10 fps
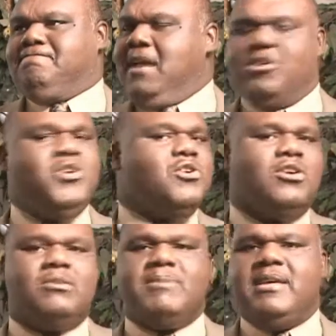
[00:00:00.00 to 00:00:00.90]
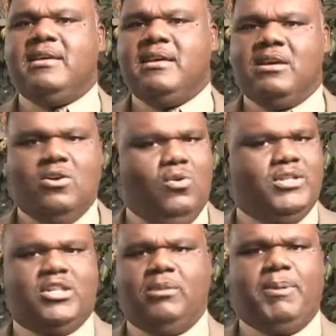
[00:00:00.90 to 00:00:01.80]
Now you're going to be
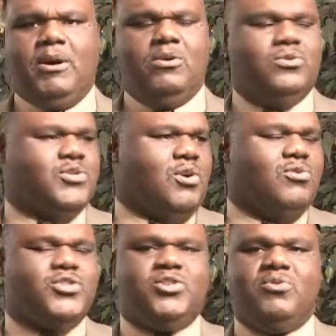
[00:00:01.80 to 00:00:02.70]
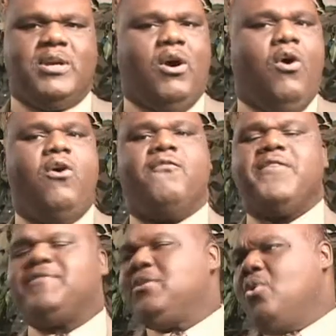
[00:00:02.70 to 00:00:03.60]
going to the polls, those you in all
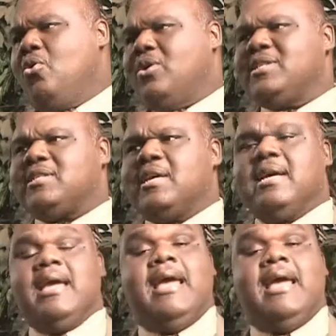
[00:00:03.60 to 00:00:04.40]
50 wards.